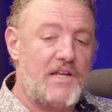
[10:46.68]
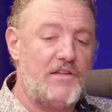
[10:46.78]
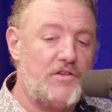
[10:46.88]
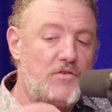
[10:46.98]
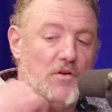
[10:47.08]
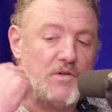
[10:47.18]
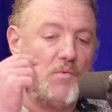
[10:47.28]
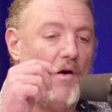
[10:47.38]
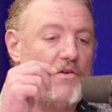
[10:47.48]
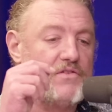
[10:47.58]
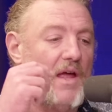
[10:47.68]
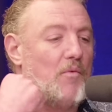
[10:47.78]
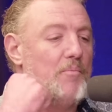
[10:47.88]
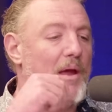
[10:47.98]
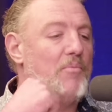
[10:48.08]
say too, though, as well. It's like
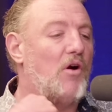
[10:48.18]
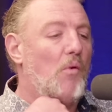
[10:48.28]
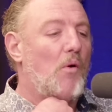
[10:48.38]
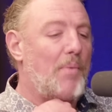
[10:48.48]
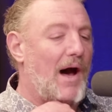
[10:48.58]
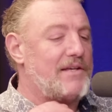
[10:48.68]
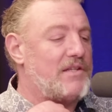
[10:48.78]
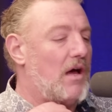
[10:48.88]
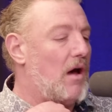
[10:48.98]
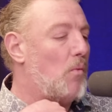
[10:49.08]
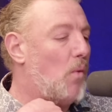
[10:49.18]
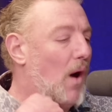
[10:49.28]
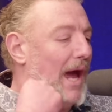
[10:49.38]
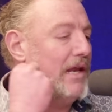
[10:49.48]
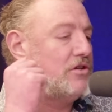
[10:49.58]
when people go, "Well, Pasta,
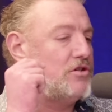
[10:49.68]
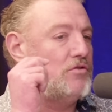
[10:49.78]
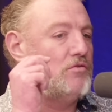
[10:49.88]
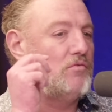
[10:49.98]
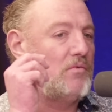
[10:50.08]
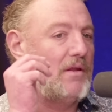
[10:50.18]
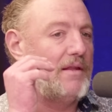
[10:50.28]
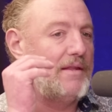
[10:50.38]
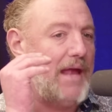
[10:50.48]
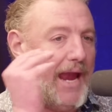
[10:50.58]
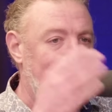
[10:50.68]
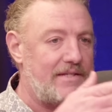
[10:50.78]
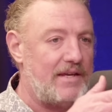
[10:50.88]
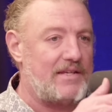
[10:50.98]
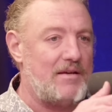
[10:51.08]
why did you
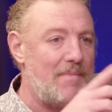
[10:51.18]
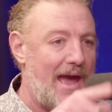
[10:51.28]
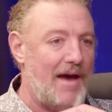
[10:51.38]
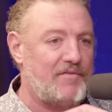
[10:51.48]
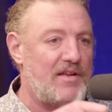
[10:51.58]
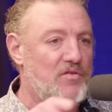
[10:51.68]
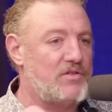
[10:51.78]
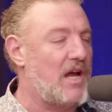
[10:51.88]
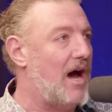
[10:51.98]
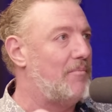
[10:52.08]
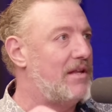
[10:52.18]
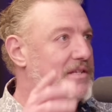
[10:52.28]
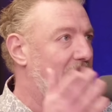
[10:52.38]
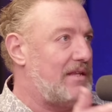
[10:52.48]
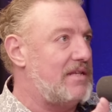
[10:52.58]
86 him after those comments?"
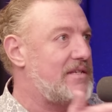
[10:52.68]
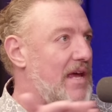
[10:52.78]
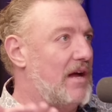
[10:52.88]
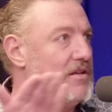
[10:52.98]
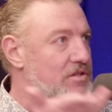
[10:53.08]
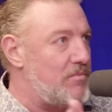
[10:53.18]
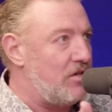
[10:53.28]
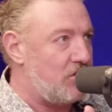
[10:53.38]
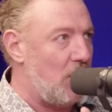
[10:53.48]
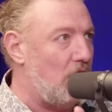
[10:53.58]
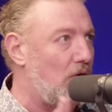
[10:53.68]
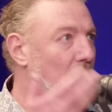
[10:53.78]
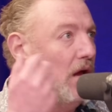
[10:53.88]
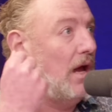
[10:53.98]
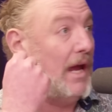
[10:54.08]
He did say on Jimmy's show,
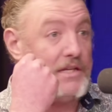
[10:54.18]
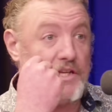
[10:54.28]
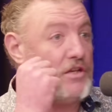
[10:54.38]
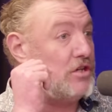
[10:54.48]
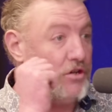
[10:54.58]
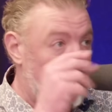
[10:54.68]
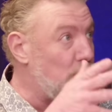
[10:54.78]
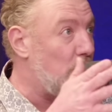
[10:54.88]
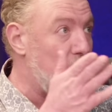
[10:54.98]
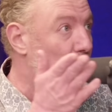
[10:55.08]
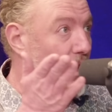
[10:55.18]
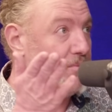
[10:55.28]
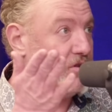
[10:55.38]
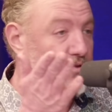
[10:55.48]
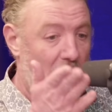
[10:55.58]
he said to you when you went up
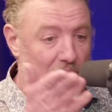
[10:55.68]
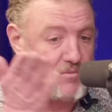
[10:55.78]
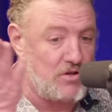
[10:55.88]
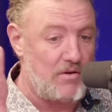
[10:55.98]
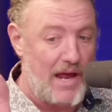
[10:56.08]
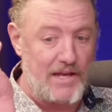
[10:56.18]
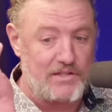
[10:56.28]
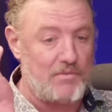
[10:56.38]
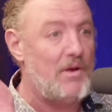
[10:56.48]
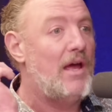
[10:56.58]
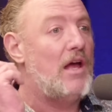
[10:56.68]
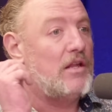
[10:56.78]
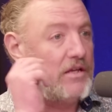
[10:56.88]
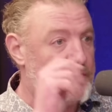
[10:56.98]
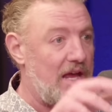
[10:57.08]
to New Hampshire and asked him, "Do
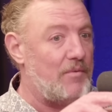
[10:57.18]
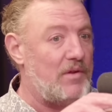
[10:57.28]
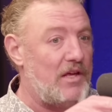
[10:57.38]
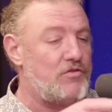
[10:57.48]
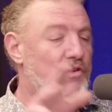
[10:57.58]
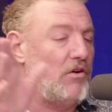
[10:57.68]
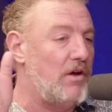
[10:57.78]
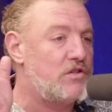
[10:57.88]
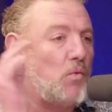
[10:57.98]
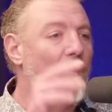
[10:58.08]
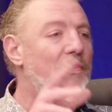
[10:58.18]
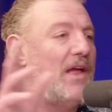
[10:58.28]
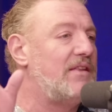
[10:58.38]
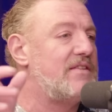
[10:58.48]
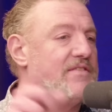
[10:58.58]
you stand with Israel?" It's one
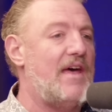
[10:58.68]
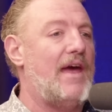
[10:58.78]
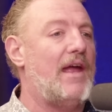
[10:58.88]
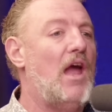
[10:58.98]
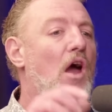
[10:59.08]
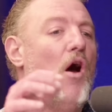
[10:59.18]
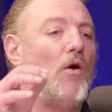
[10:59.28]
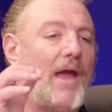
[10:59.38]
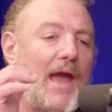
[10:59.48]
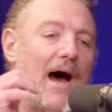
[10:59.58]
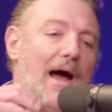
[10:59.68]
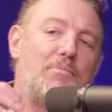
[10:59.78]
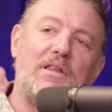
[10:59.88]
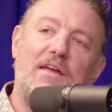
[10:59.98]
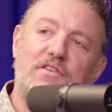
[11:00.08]
thing to say, "Okay, I
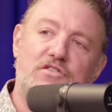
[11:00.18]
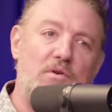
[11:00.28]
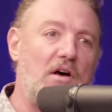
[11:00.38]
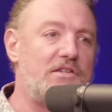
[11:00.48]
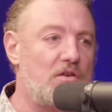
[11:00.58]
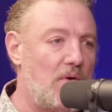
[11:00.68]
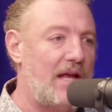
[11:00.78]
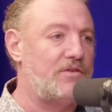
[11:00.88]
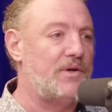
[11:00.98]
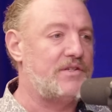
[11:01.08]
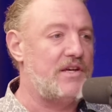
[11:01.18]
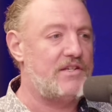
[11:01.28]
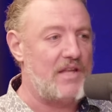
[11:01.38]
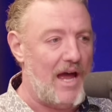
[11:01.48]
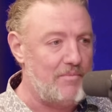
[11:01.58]
believe Israel has the right to exist. I